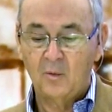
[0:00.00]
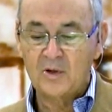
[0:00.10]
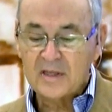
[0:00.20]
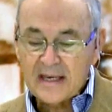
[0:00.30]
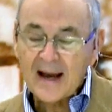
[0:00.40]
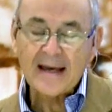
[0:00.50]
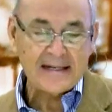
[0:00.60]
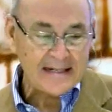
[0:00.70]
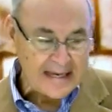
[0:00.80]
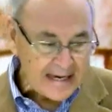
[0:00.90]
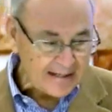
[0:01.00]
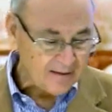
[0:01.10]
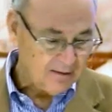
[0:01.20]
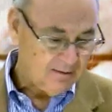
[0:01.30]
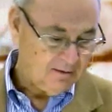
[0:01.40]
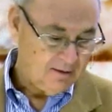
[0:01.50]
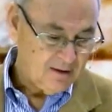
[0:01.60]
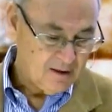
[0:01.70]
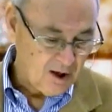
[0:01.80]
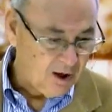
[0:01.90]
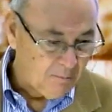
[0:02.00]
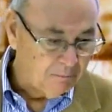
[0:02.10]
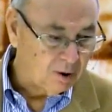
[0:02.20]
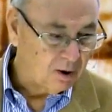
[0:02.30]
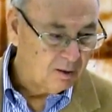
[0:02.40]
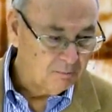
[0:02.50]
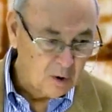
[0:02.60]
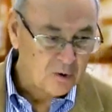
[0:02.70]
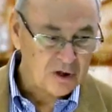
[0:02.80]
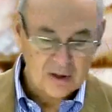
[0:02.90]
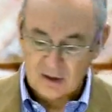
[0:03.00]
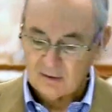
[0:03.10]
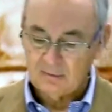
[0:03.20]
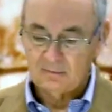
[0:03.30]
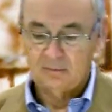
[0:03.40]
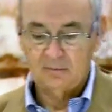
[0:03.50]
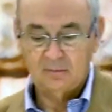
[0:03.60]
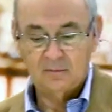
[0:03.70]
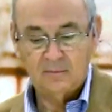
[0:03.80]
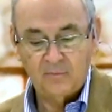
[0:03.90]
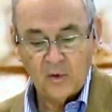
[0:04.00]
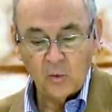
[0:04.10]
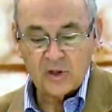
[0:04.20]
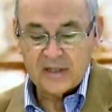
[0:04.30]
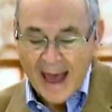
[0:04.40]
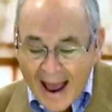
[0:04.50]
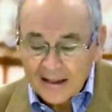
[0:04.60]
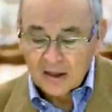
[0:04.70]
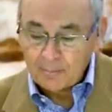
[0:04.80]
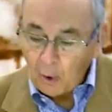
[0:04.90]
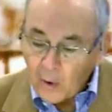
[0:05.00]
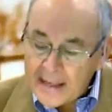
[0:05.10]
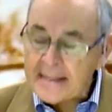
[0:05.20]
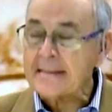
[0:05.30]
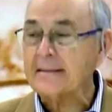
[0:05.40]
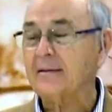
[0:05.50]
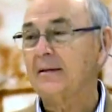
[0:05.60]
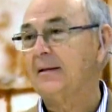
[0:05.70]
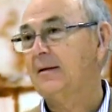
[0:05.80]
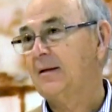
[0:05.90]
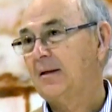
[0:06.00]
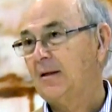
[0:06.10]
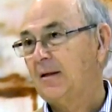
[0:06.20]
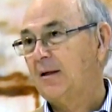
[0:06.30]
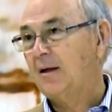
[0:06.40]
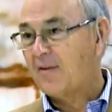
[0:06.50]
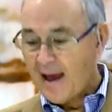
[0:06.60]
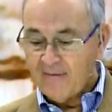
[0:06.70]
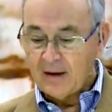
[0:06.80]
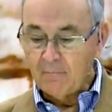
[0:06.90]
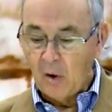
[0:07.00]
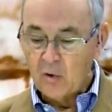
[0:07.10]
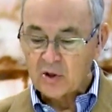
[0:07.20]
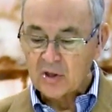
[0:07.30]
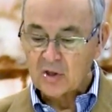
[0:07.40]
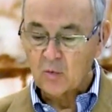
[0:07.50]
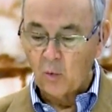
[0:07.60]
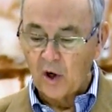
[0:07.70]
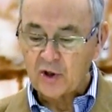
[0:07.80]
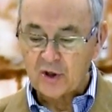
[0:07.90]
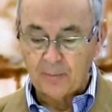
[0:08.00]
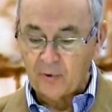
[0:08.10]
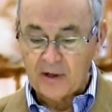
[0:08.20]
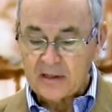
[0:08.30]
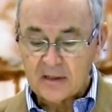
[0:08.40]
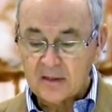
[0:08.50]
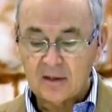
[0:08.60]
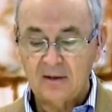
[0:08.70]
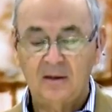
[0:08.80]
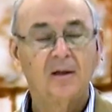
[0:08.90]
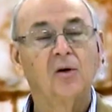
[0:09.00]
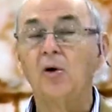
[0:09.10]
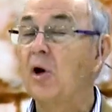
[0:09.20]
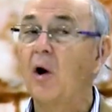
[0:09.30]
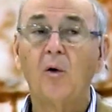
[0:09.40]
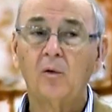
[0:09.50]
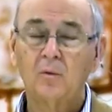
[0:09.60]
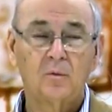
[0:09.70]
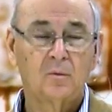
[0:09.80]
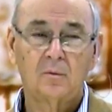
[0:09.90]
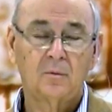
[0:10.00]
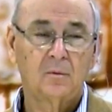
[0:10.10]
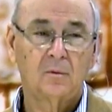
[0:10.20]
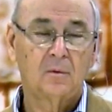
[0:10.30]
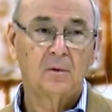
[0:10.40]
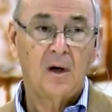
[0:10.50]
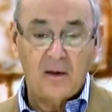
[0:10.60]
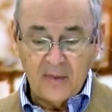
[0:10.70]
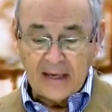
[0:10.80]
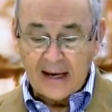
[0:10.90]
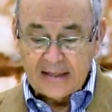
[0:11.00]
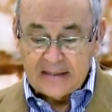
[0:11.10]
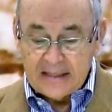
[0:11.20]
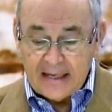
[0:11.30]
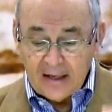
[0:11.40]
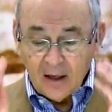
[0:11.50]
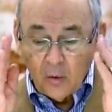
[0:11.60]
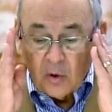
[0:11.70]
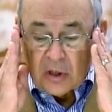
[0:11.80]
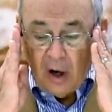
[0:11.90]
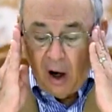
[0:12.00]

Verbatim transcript: Was the idea to humble Moses? Was that the point of having Moses wash the priests? No. The idea was